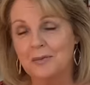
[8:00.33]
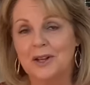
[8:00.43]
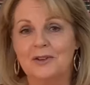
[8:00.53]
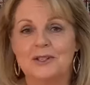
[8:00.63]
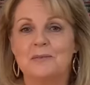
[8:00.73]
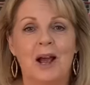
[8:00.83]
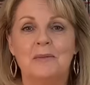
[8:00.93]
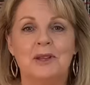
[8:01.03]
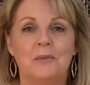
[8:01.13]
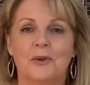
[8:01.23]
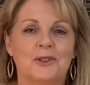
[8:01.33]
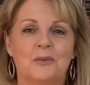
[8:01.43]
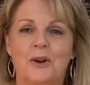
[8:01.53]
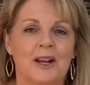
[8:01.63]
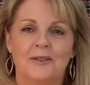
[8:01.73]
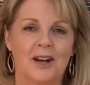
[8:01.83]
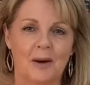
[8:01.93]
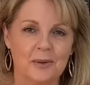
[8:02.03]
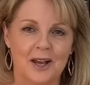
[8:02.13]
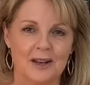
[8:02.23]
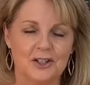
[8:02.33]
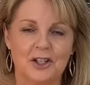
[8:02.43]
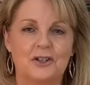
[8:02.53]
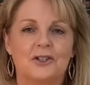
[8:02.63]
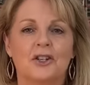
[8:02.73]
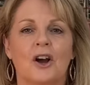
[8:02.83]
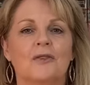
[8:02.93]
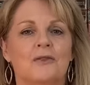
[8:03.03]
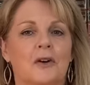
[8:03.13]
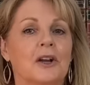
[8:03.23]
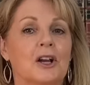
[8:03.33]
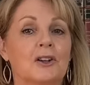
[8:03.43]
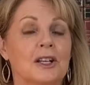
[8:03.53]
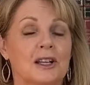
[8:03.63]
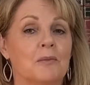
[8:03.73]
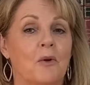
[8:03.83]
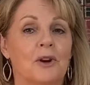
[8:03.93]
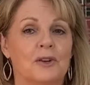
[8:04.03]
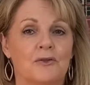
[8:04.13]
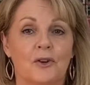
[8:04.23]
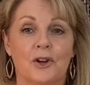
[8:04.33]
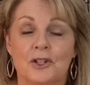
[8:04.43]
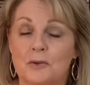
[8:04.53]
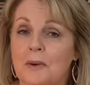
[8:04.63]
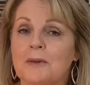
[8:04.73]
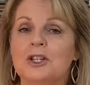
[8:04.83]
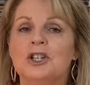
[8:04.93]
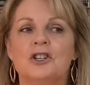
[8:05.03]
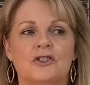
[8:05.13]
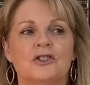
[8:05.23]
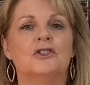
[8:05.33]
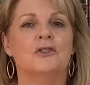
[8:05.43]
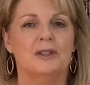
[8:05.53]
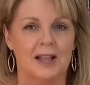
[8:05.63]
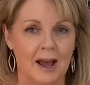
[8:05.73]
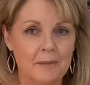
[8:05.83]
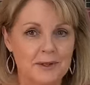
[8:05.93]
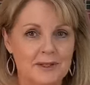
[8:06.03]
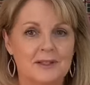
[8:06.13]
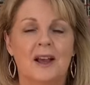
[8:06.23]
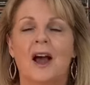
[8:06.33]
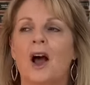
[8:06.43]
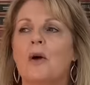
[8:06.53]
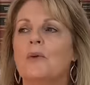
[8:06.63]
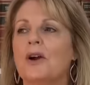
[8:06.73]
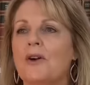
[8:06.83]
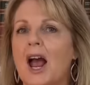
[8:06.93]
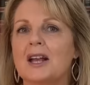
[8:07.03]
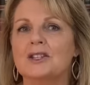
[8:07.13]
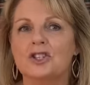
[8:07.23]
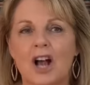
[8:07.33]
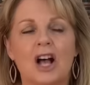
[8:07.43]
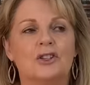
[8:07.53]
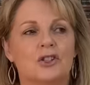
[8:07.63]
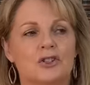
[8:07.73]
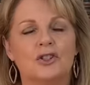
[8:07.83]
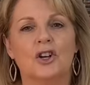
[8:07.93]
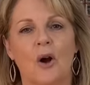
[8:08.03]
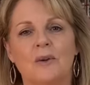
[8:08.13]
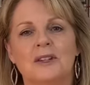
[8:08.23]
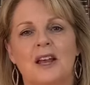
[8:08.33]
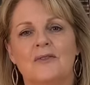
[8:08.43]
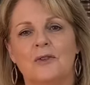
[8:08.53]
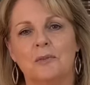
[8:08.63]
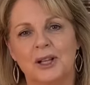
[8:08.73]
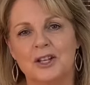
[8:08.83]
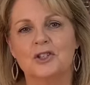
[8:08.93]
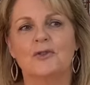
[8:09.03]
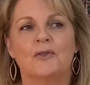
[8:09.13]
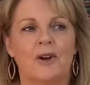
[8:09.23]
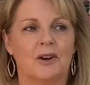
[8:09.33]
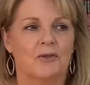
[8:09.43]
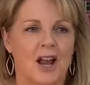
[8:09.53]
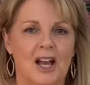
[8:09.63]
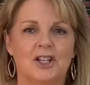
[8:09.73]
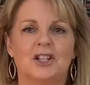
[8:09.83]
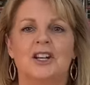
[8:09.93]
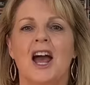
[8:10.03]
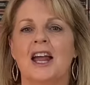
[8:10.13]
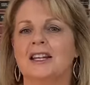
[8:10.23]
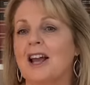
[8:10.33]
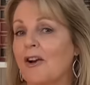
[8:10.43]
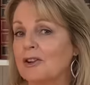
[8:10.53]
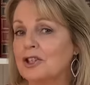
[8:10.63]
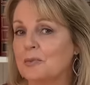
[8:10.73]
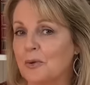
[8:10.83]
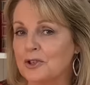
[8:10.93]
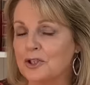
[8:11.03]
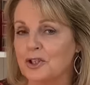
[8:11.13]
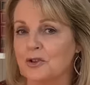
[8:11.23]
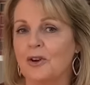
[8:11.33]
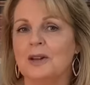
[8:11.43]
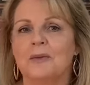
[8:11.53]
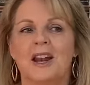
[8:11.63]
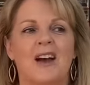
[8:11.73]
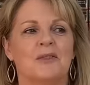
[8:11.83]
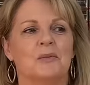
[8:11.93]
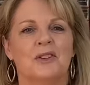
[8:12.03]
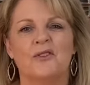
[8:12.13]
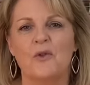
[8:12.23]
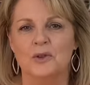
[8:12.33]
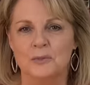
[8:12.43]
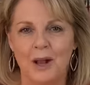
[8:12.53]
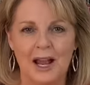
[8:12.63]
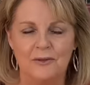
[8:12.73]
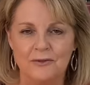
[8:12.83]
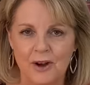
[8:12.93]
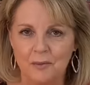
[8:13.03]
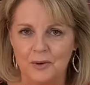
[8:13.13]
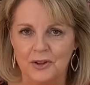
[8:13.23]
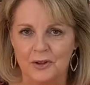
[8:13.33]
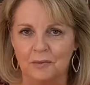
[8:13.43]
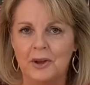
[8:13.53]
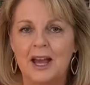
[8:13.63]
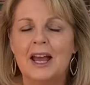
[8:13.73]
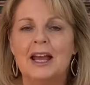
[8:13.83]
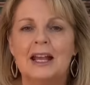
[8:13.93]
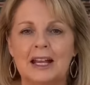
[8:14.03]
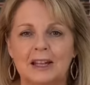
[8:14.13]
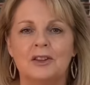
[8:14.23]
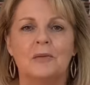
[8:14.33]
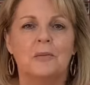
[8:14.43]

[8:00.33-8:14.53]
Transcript: because maybe the boys weren't even up yet. She used to go very early in the morning for her swim and she used to do laps, whereas Charles used to go in there for pleasure and recreation and encourage the boys to join him and have a bit of horseplay and fun with them in the